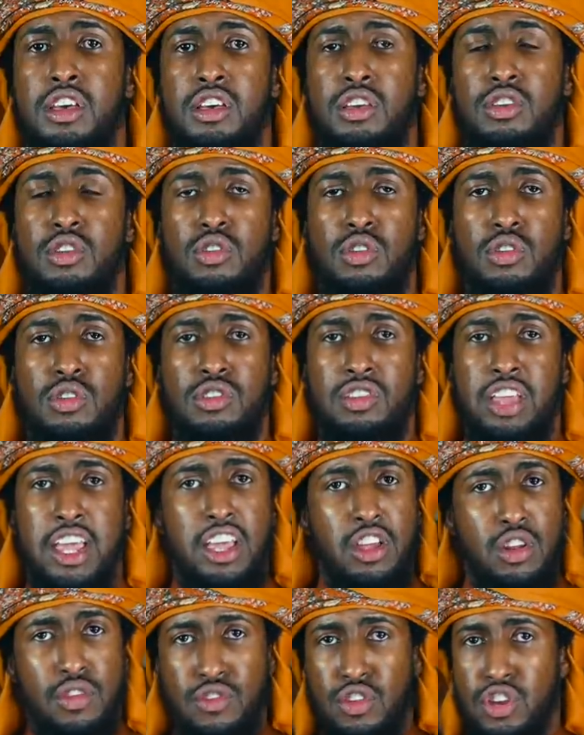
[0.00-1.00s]
You're
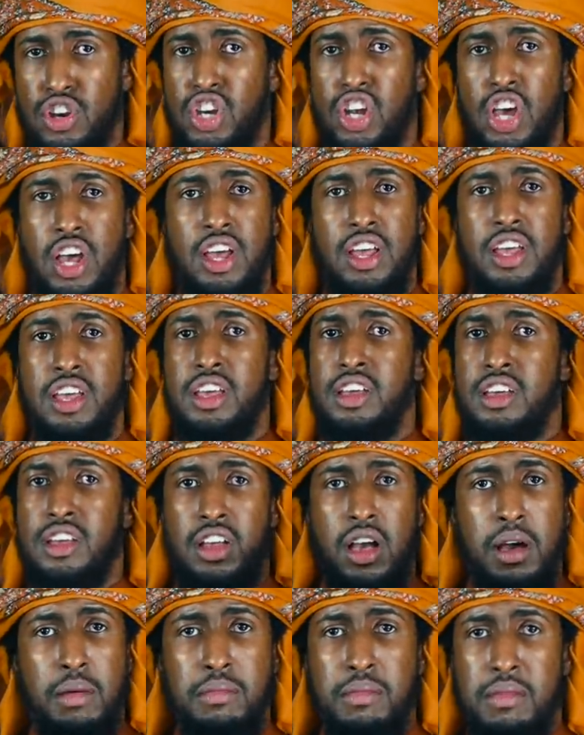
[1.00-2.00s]
taking off your shirt.
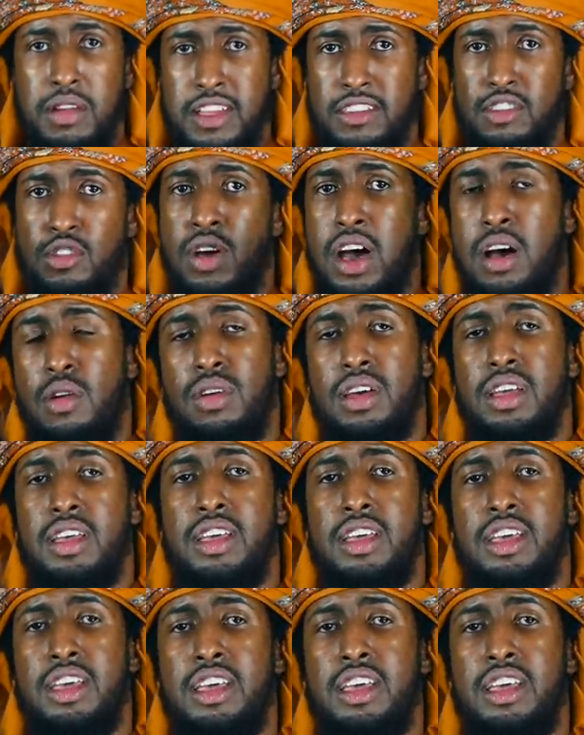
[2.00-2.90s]
Come, let's go out.